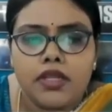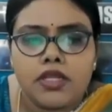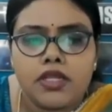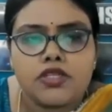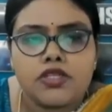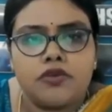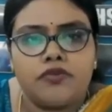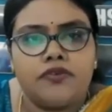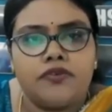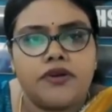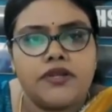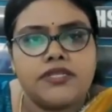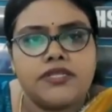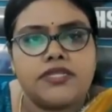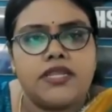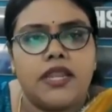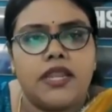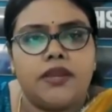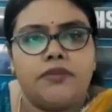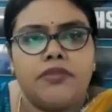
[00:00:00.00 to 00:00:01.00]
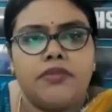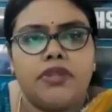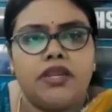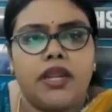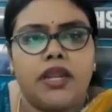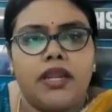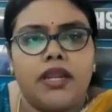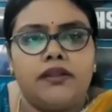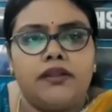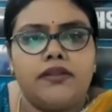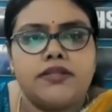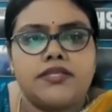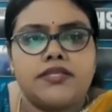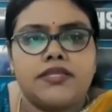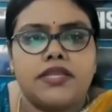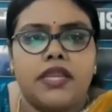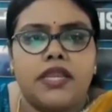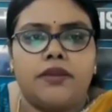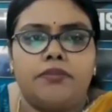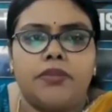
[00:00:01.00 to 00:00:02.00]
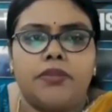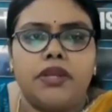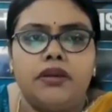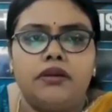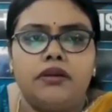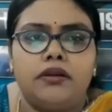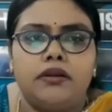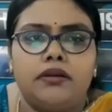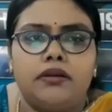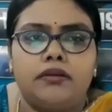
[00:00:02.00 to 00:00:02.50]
So first let me write the statement.